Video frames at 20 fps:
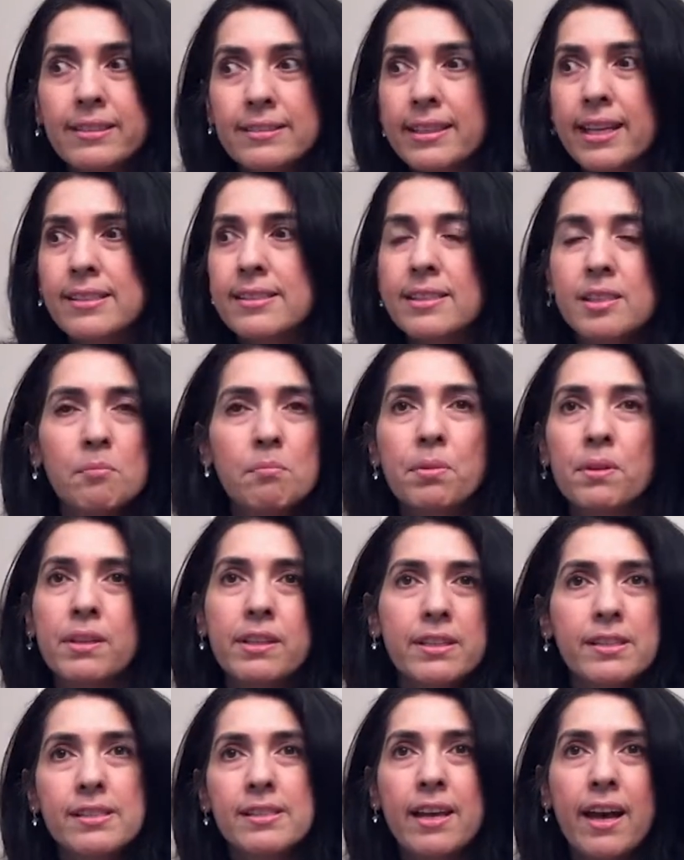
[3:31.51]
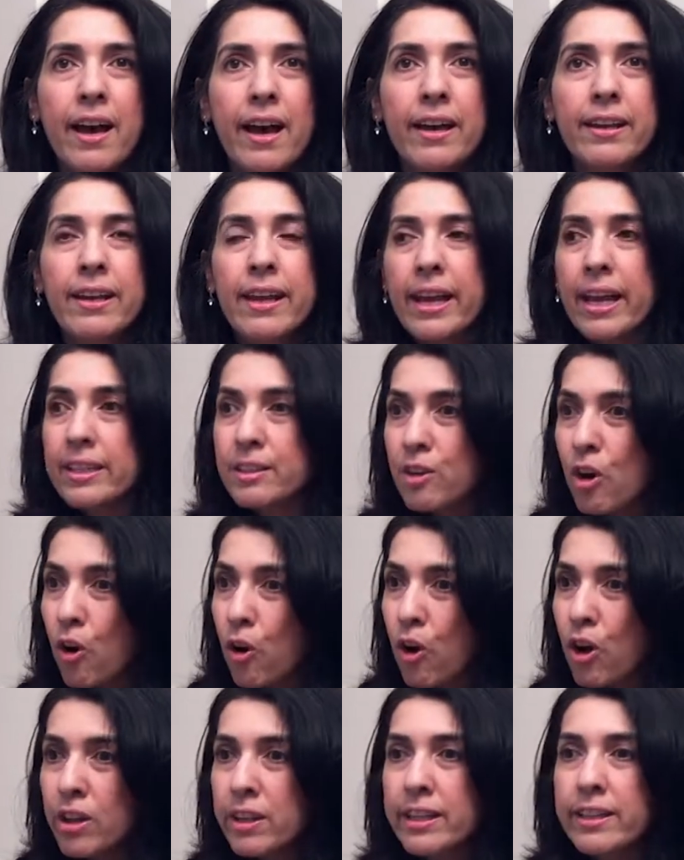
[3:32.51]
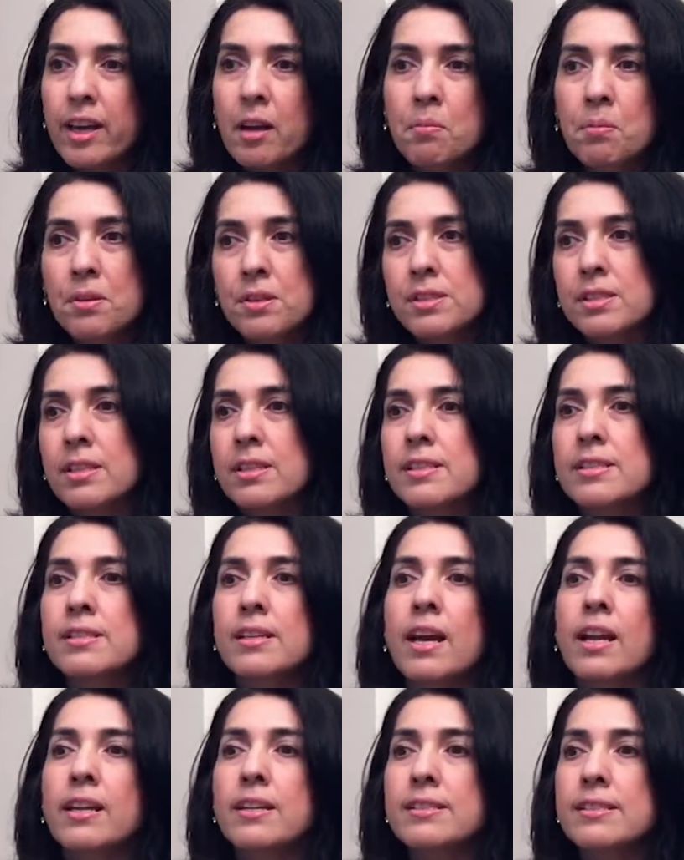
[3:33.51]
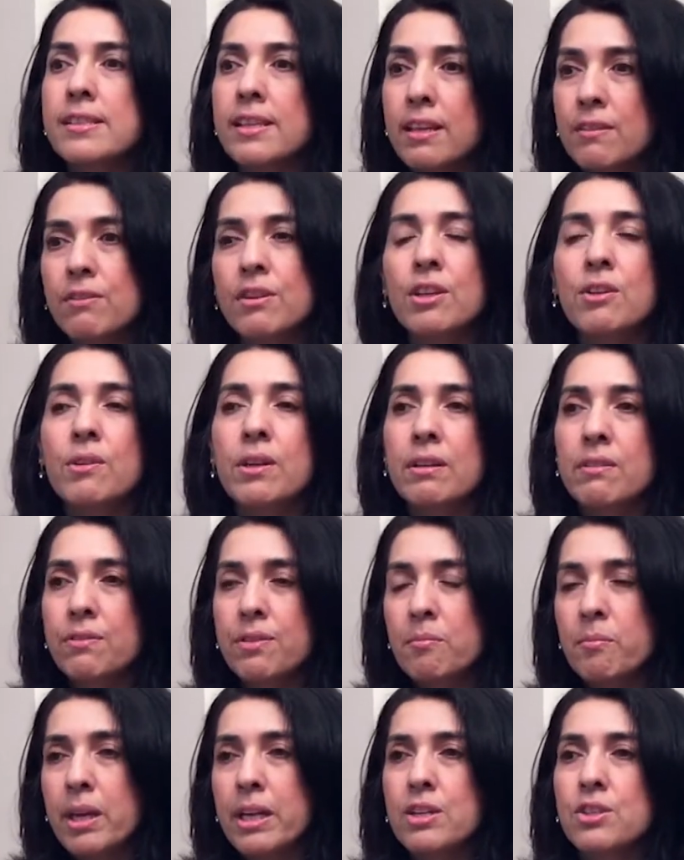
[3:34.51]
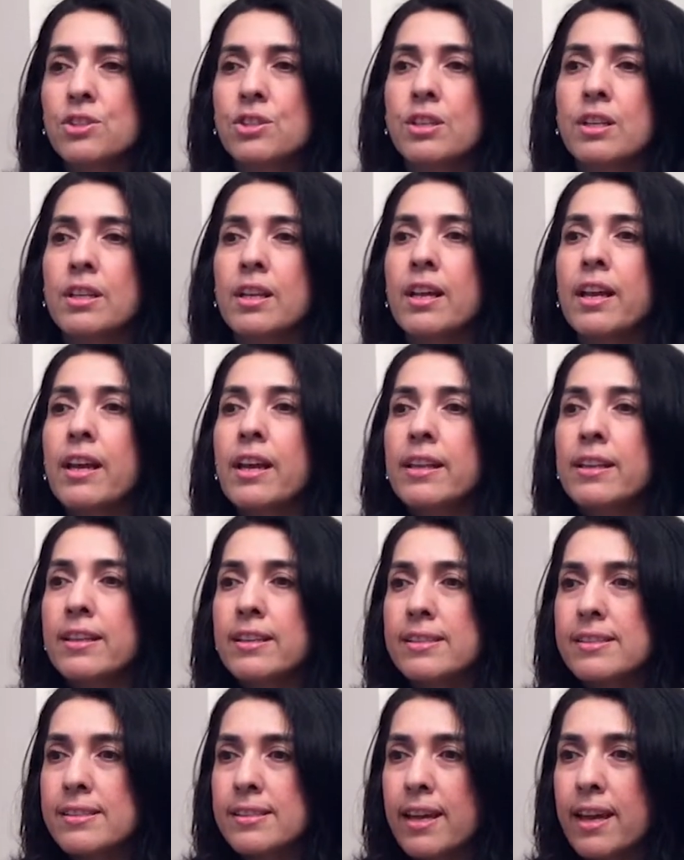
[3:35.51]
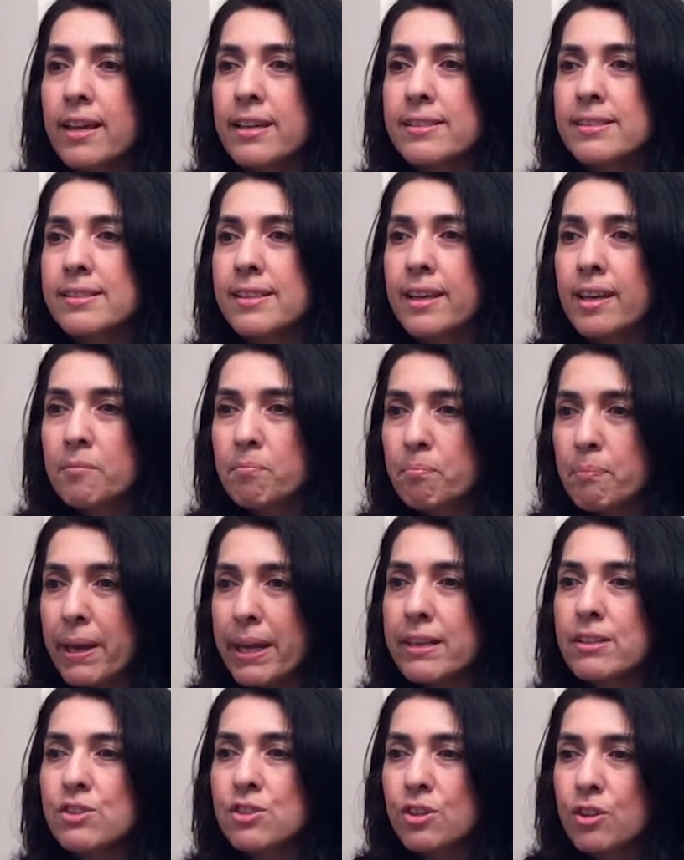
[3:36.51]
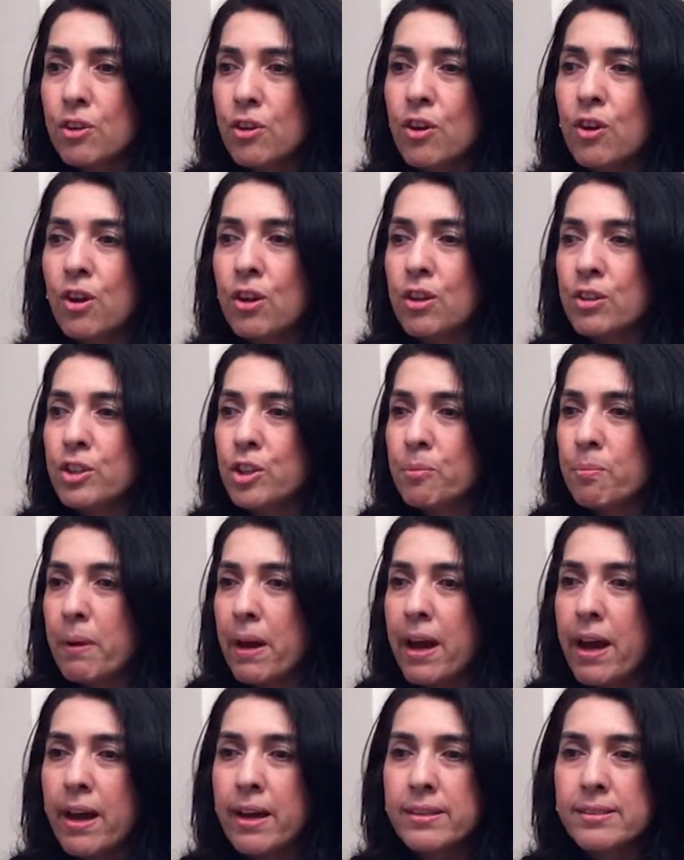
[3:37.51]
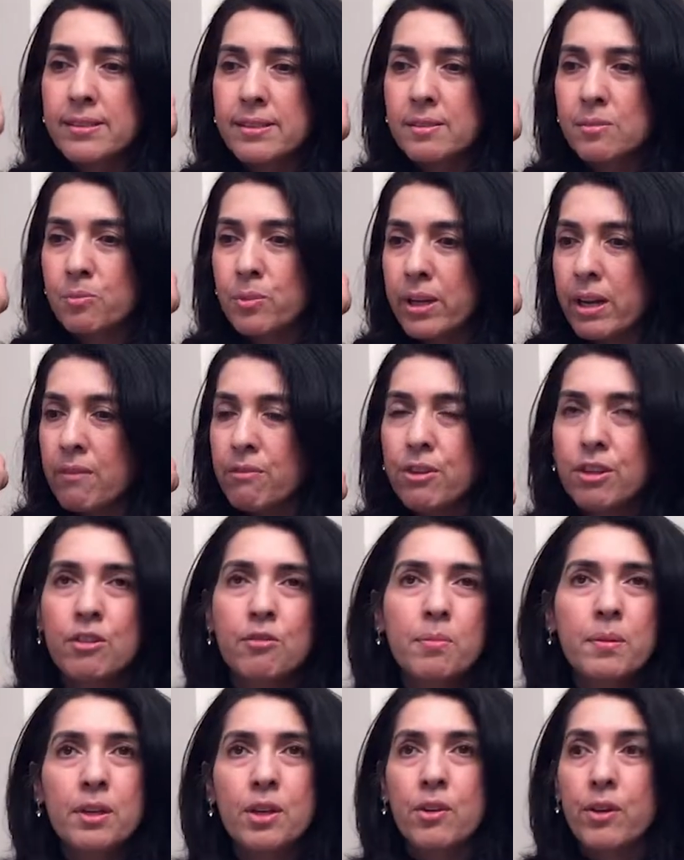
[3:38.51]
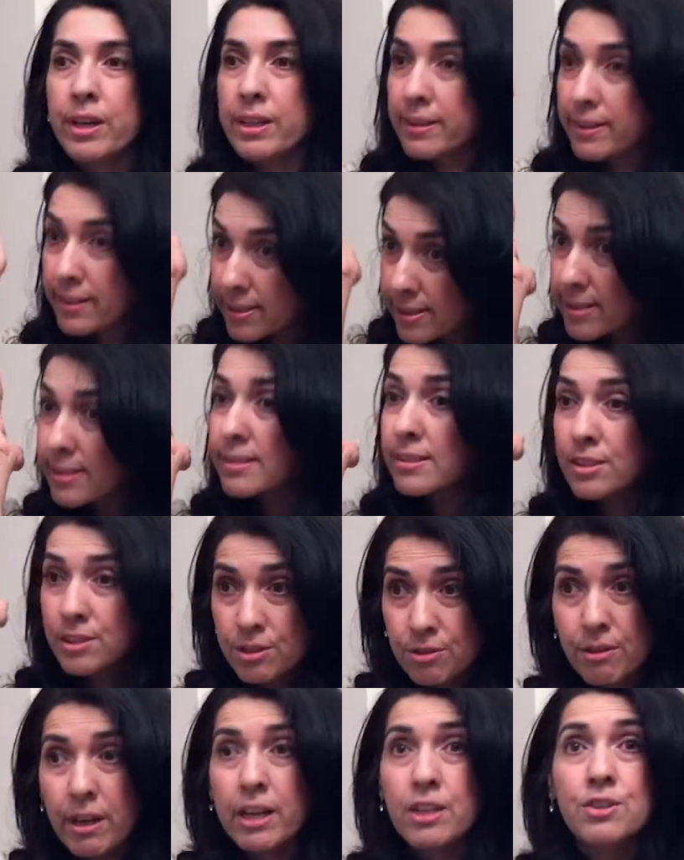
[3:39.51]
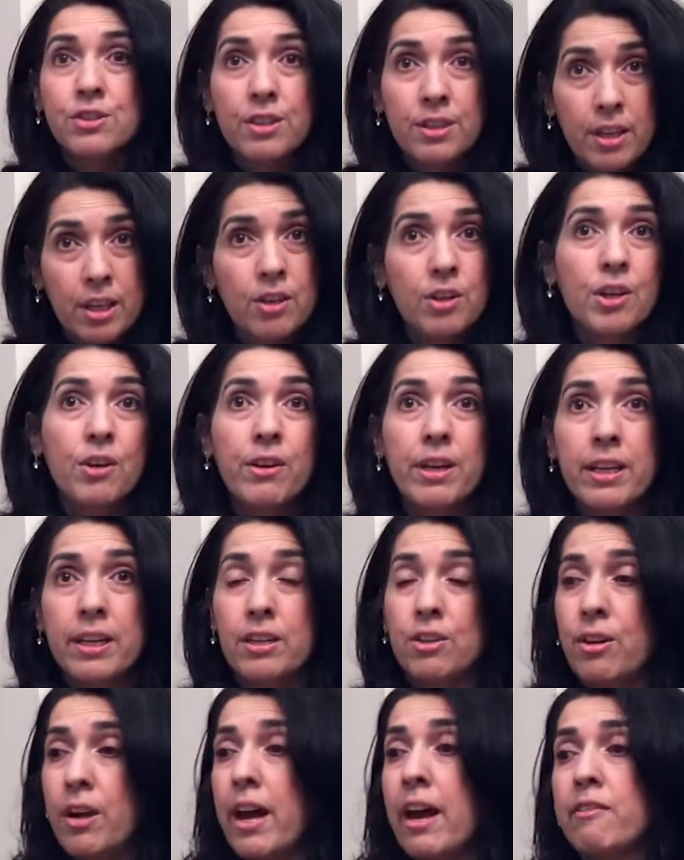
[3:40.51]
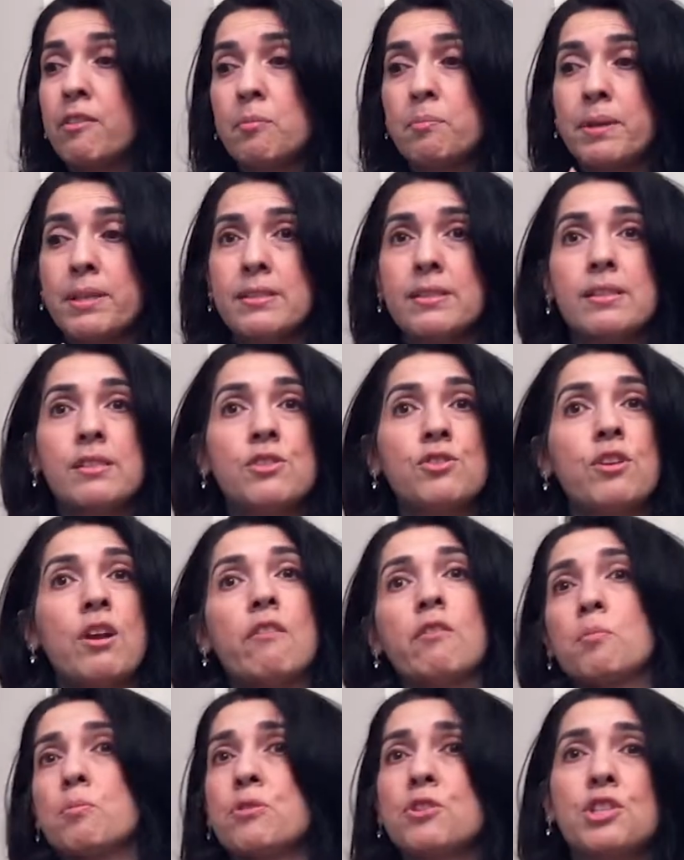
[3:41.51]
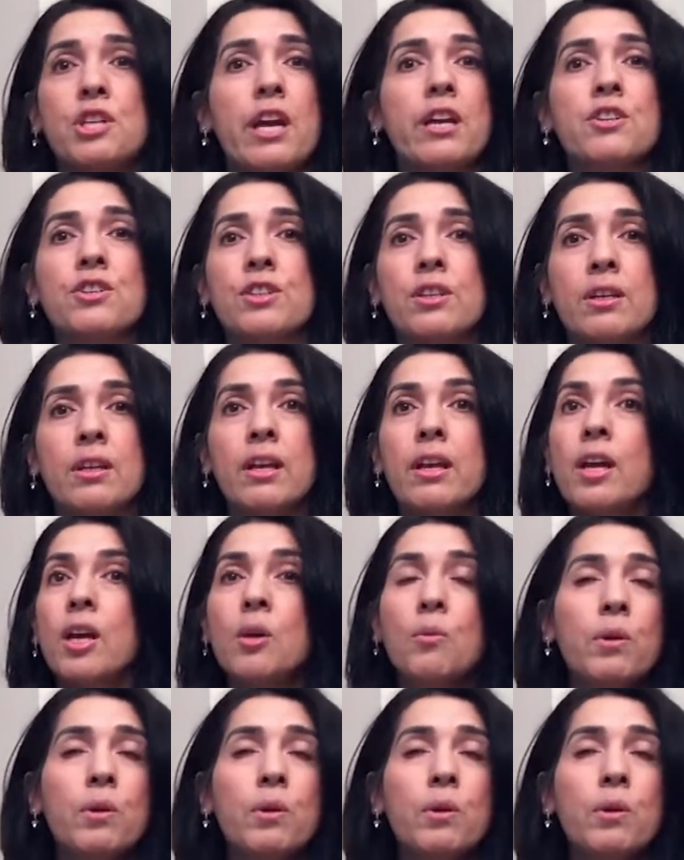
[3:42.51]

It's as simple as that. All that person has done is given you information that says, based on all your past, whatever you've been going, this is the direction that you're going in. You have a business, you have a projection.